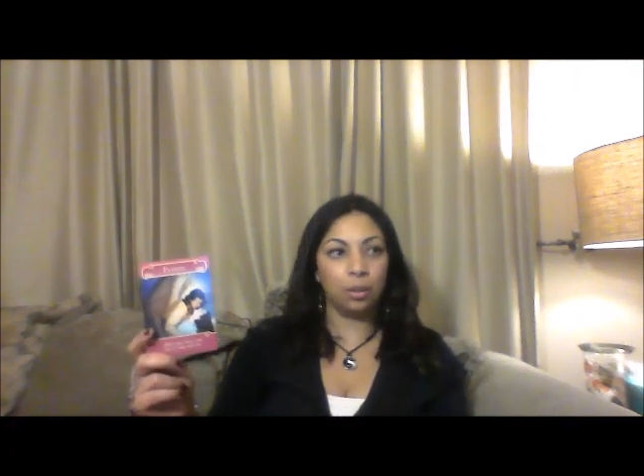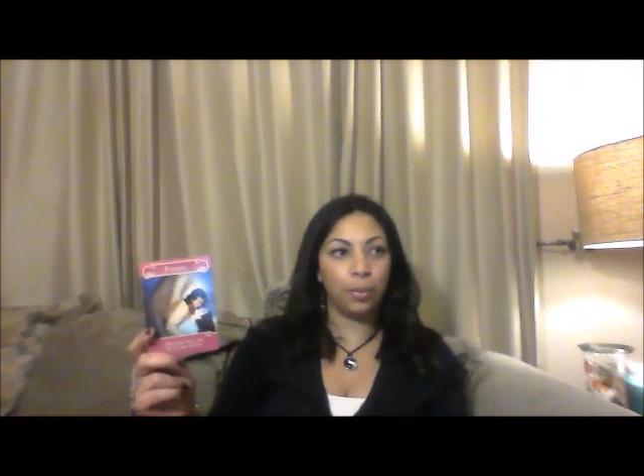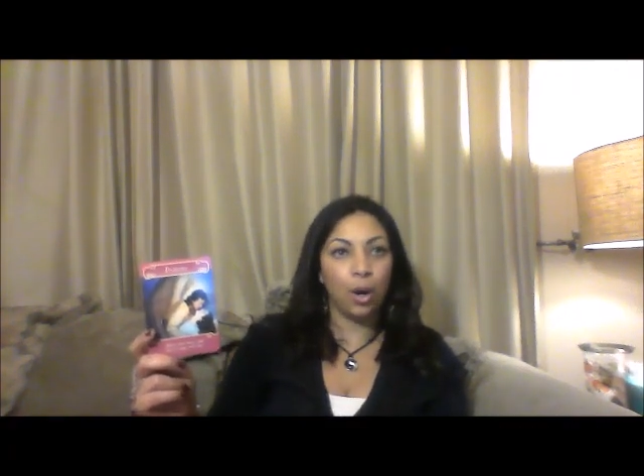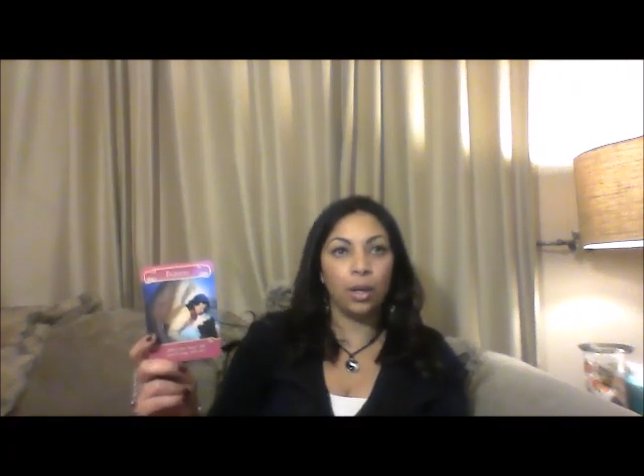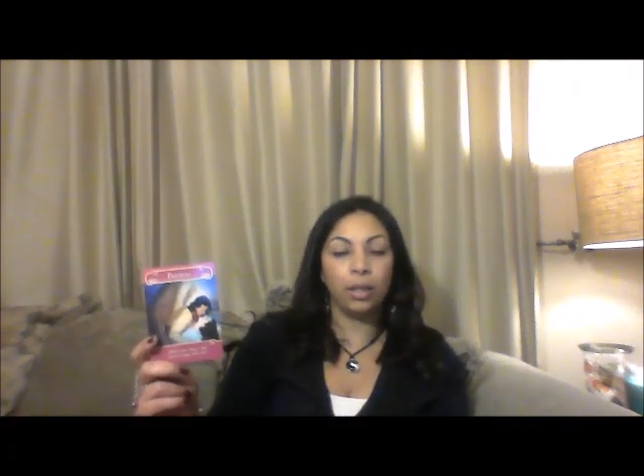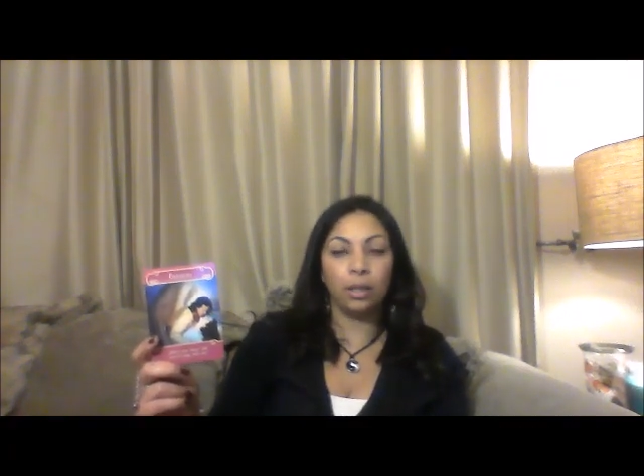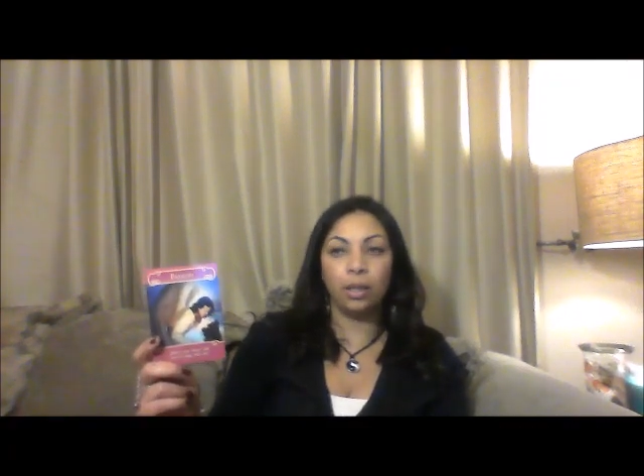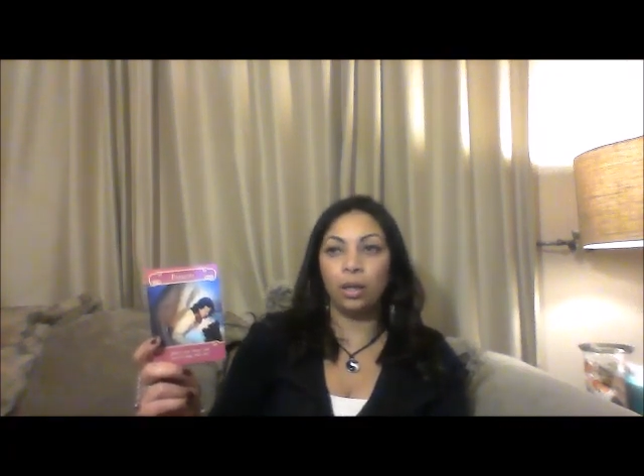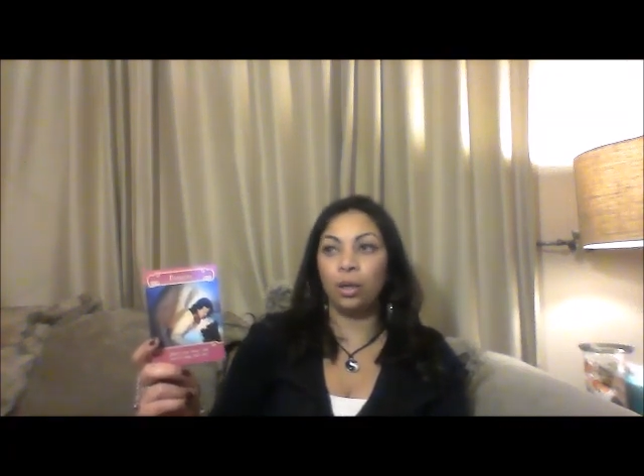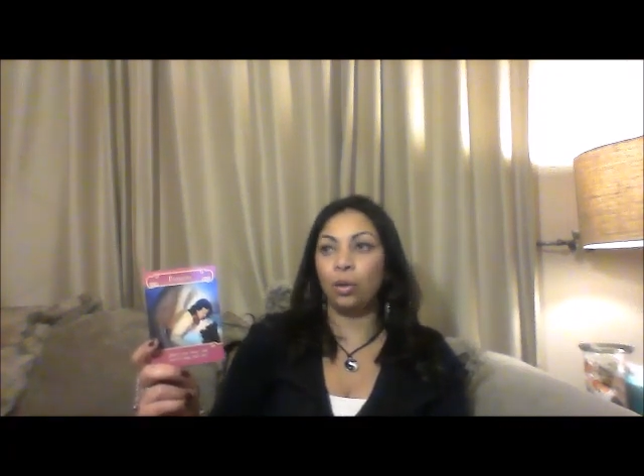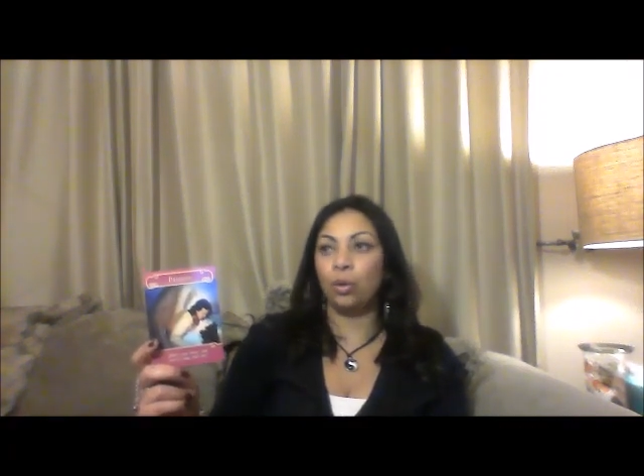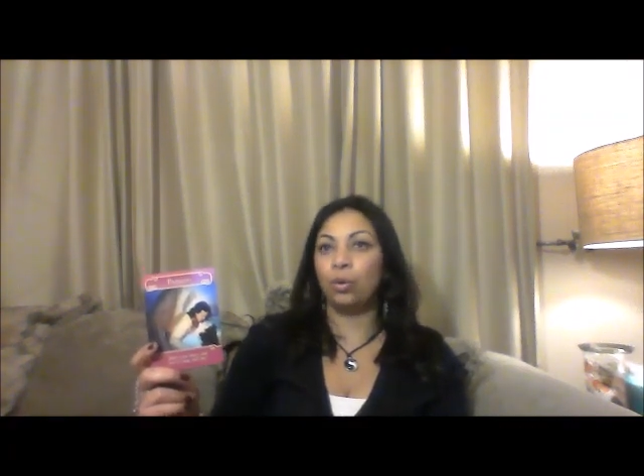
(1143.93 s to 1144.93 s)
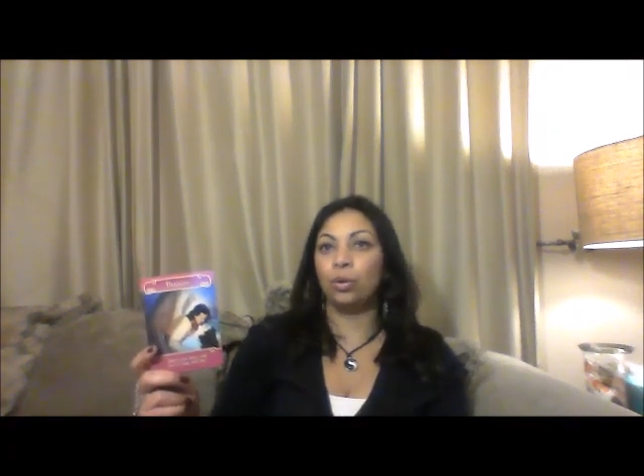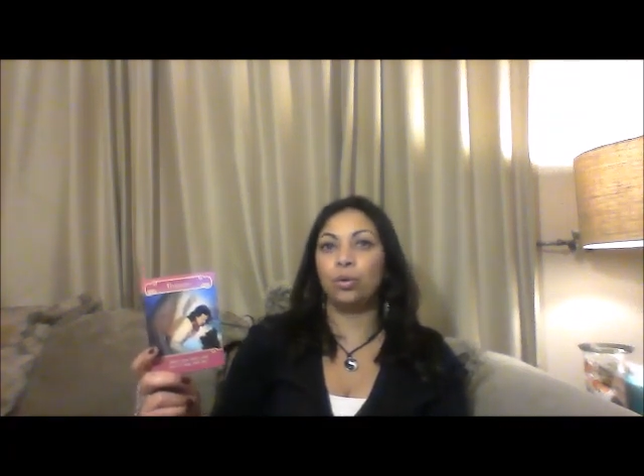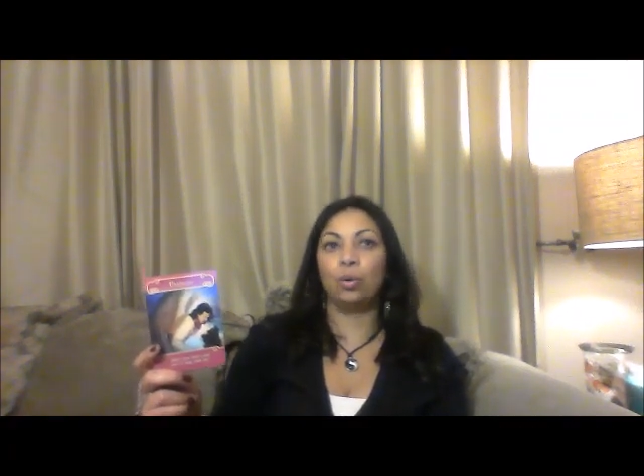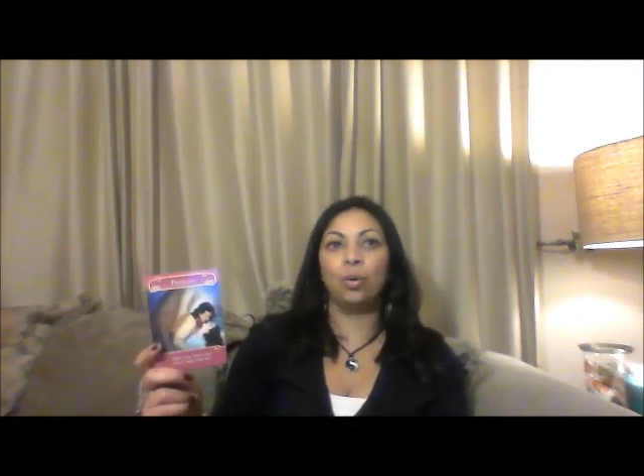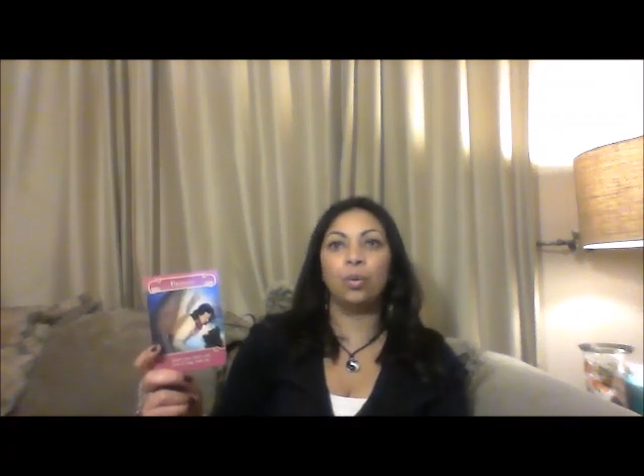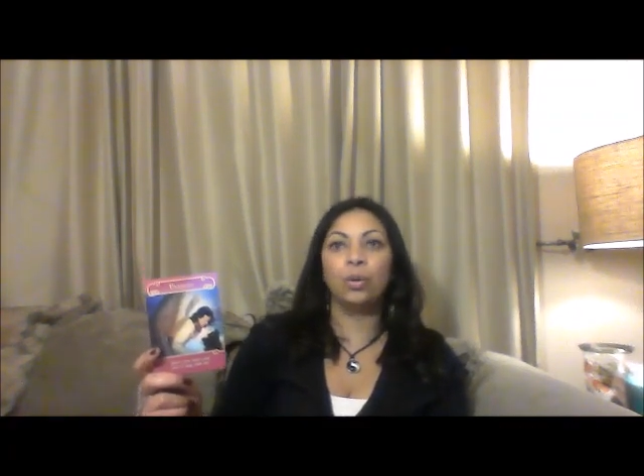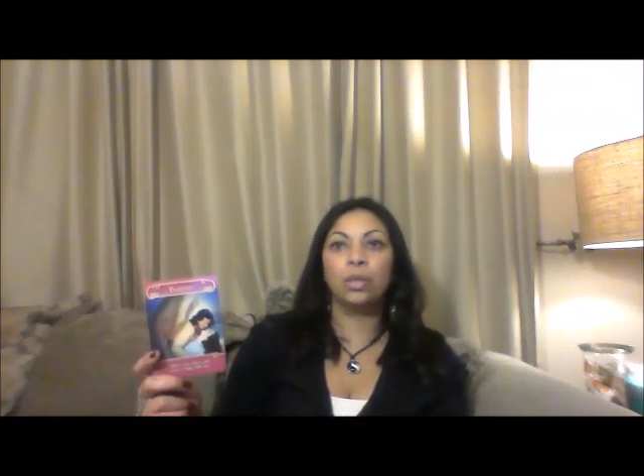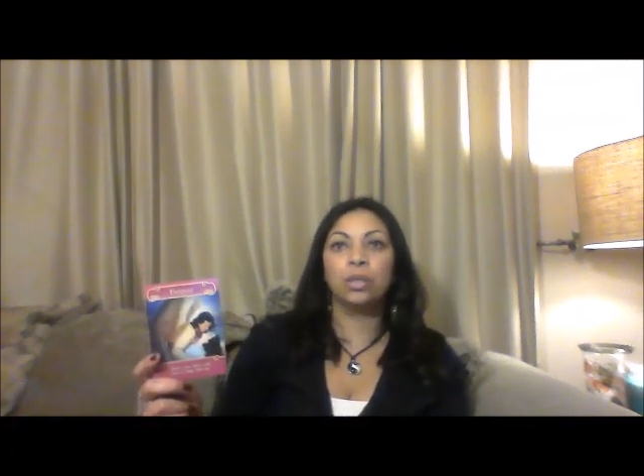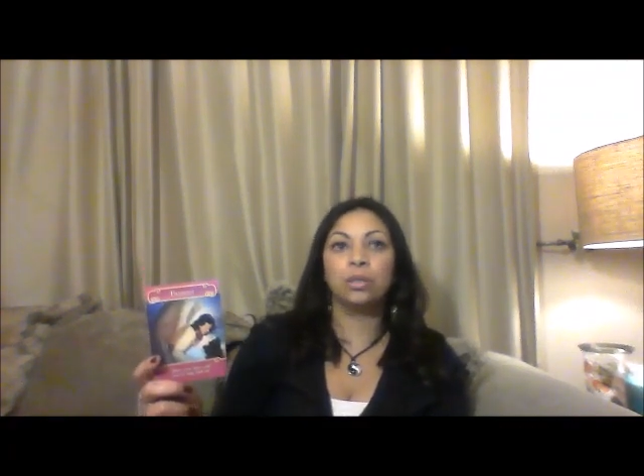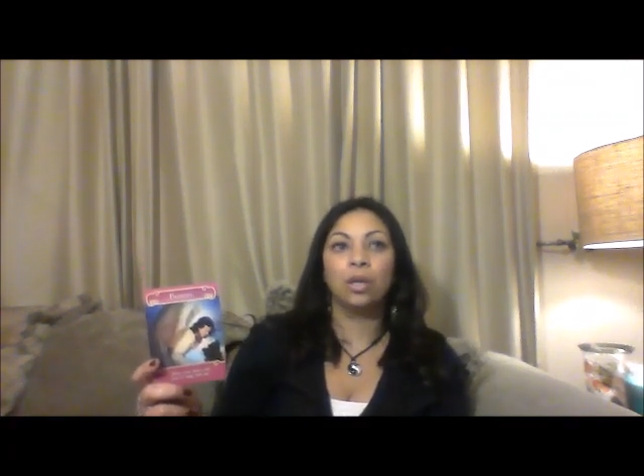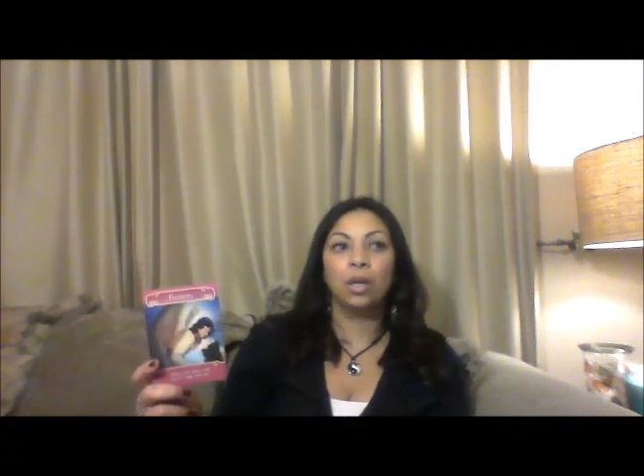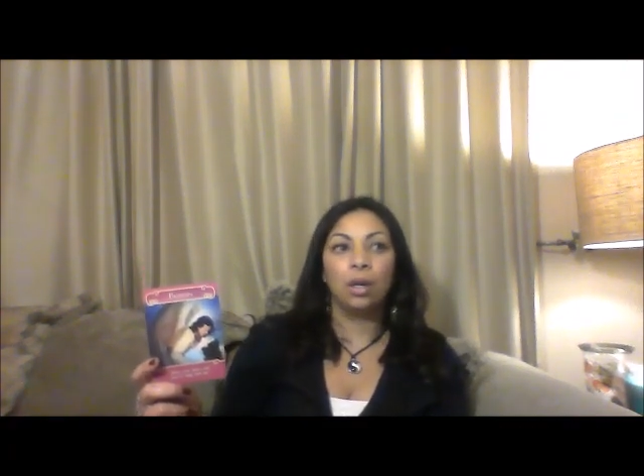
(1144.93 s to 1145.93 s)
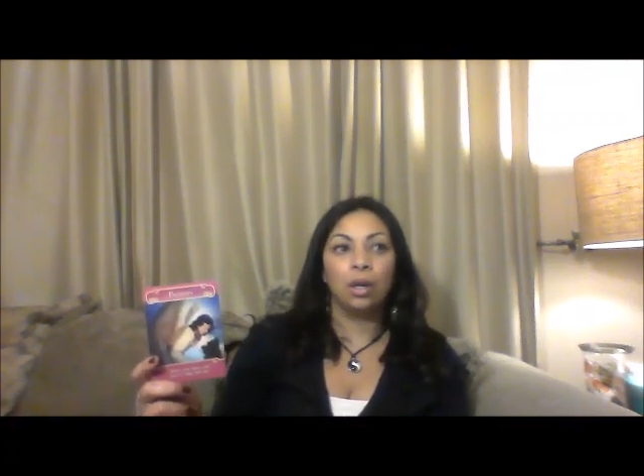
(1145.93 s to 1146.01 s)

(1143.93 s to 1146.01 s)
partying, or you're always